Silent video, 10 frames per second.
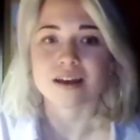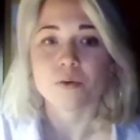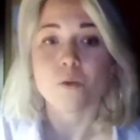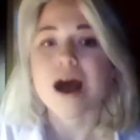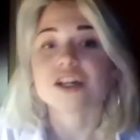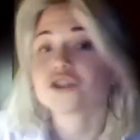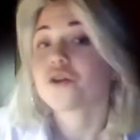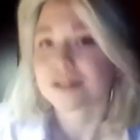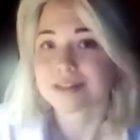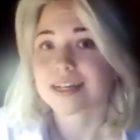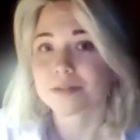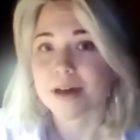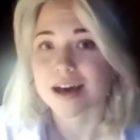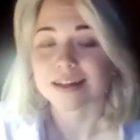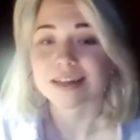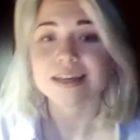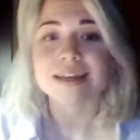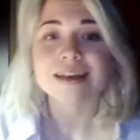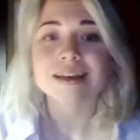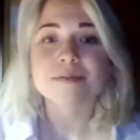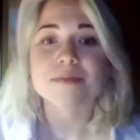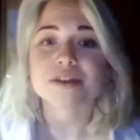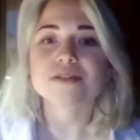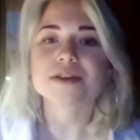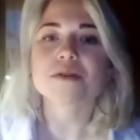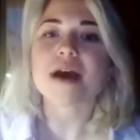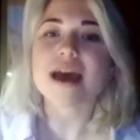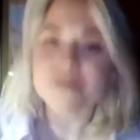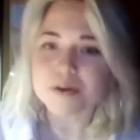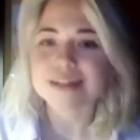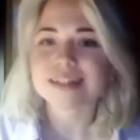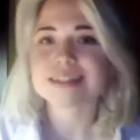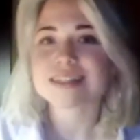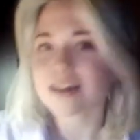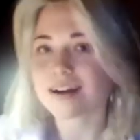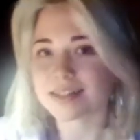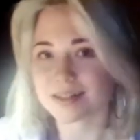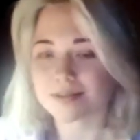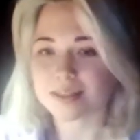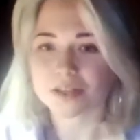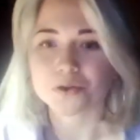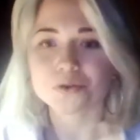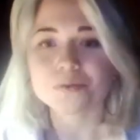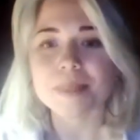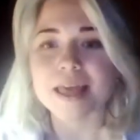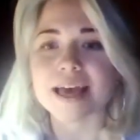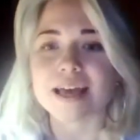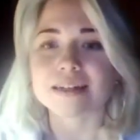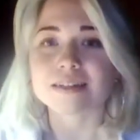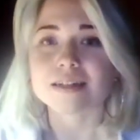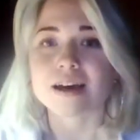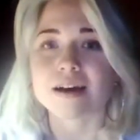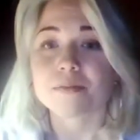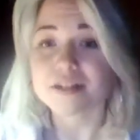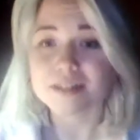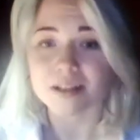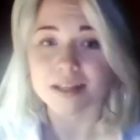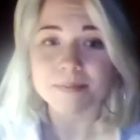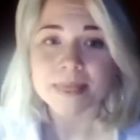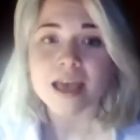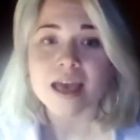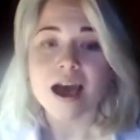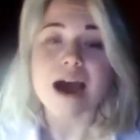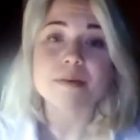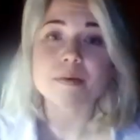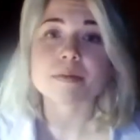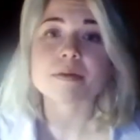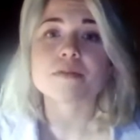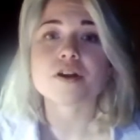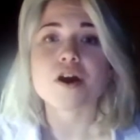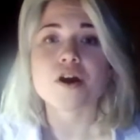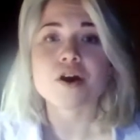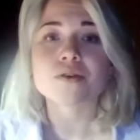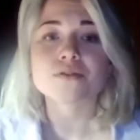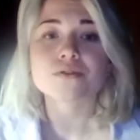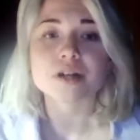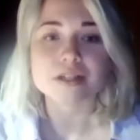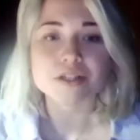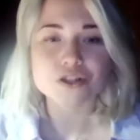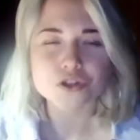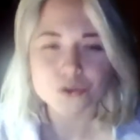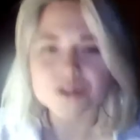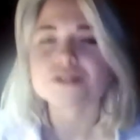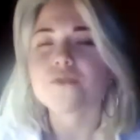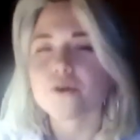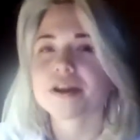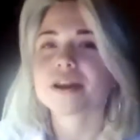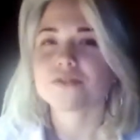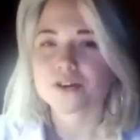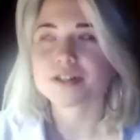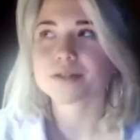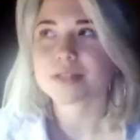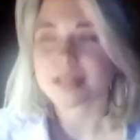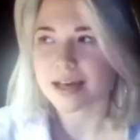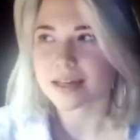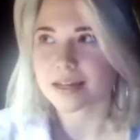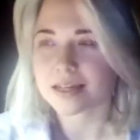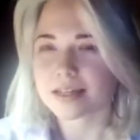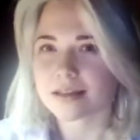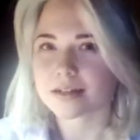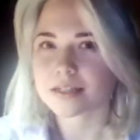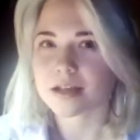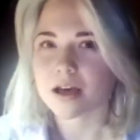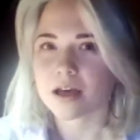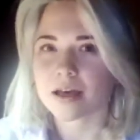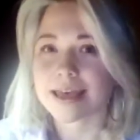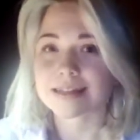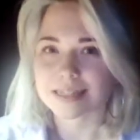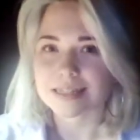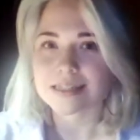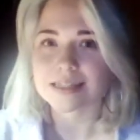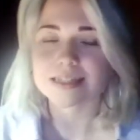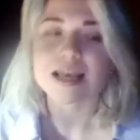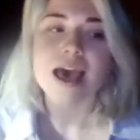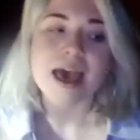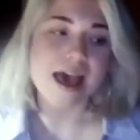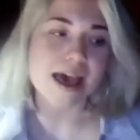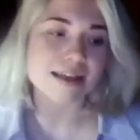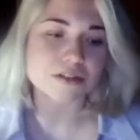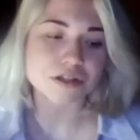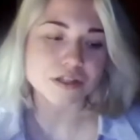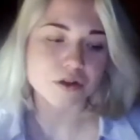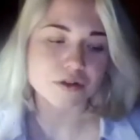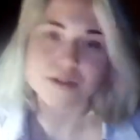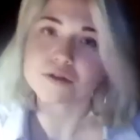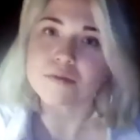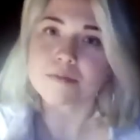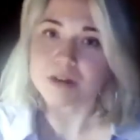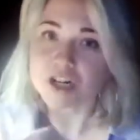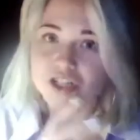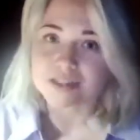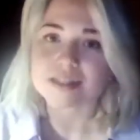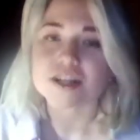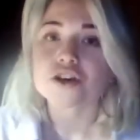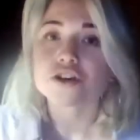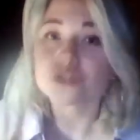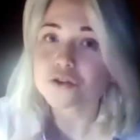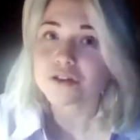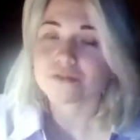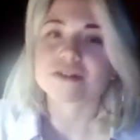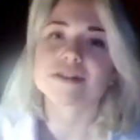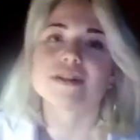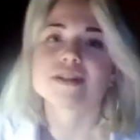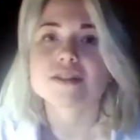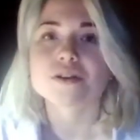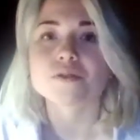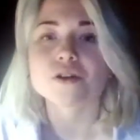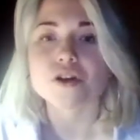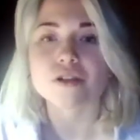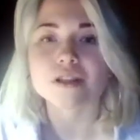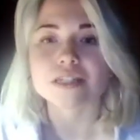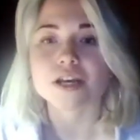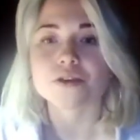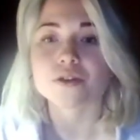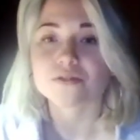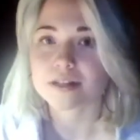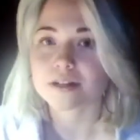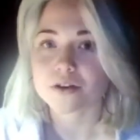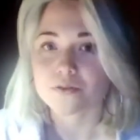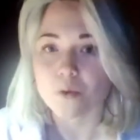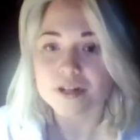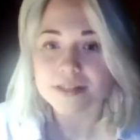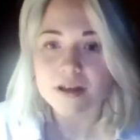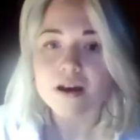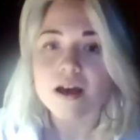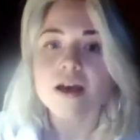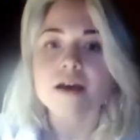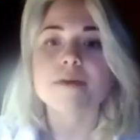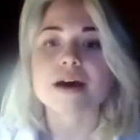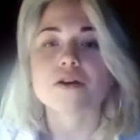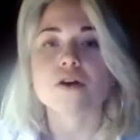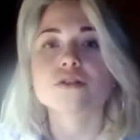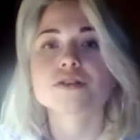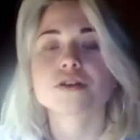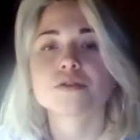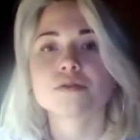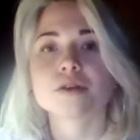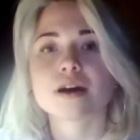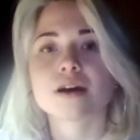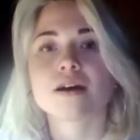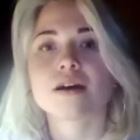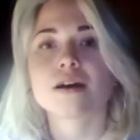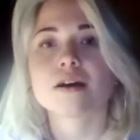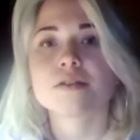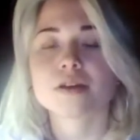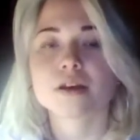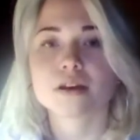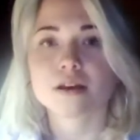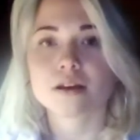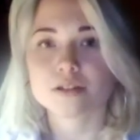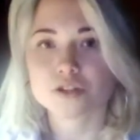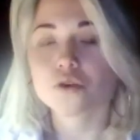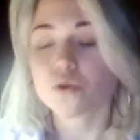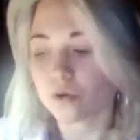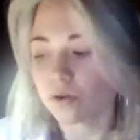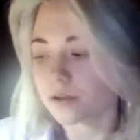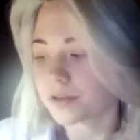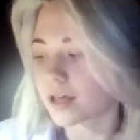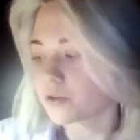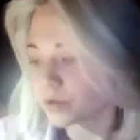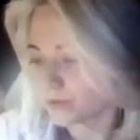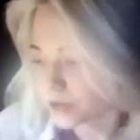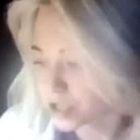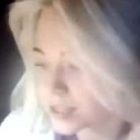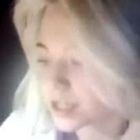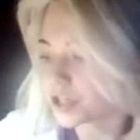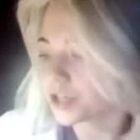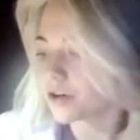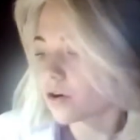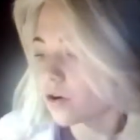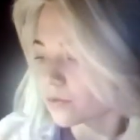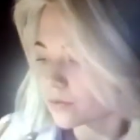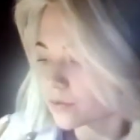one join such a body, but also everyone can start something new. And personally, I am a member of Students' Foreign Affairs Society that exists, and it also merges two universities. So not only the University of Warsaw, but also the University of